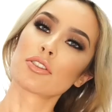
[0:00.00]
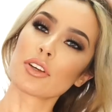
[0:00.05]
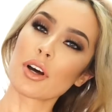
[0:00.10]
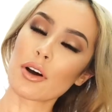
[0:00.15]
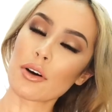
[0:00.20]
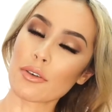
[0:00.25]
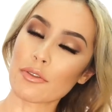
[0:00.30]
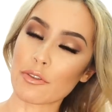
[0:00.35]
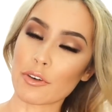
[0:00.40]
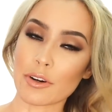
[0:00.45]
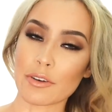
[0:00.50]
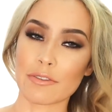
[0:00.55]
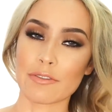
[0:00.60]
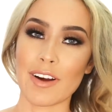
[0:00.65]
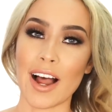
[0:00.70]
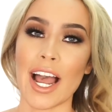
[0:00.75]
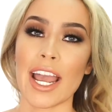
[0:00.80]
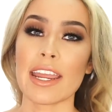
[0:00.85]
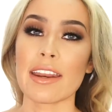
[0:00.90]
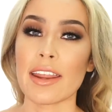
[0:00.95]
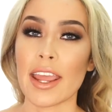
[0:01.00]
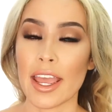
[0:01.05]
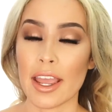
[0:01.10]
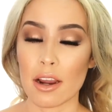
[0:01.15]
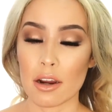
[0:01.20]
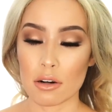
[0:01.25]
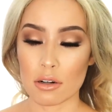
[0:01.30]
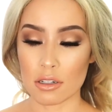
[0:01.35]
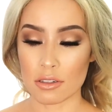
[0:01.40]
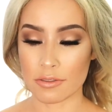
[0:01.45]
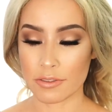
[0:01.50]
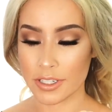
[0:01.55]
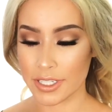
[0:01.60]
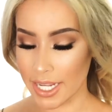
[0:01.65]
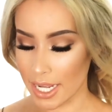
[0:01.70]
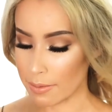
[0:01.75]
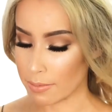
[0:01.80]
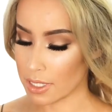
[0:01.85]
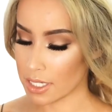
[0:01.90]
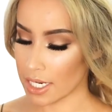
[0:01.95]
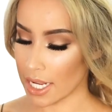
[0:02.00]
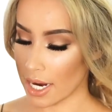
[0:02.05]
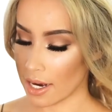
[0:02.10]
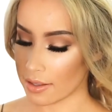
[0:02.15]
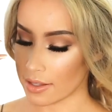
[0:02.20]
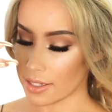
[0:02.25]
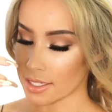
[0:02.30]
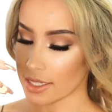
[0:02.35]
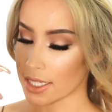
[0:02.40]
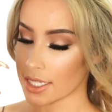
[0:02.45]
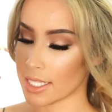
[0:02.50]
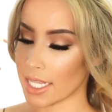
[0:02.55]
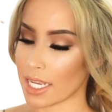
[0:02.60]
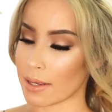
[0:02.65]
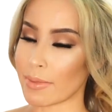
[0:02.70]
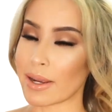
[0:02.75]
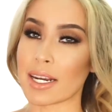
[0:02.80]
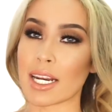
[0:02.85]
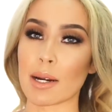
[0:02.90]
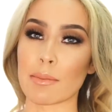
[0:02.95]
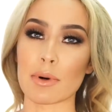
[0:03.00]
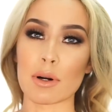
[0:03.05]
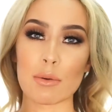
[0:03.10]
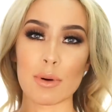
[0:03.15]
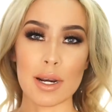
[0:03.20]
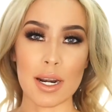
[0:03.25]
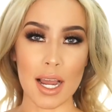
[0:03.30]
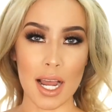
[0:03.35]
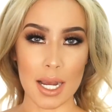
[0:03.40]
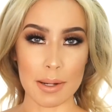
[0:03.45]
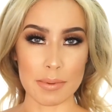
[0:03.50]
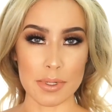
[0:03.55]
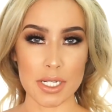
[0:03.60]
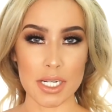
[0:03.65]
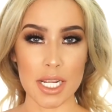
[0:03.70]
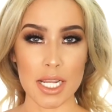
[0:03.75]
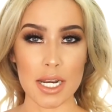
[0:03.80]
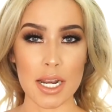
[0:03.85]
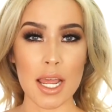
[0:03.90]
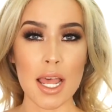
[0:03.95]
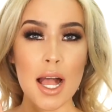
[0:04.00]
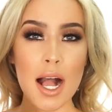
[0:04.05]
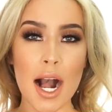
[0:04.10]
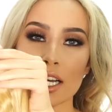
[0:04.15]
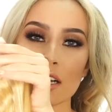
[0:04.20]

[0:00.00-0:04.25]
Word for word: So for fine hair or for damaged hair, this is like my number one option.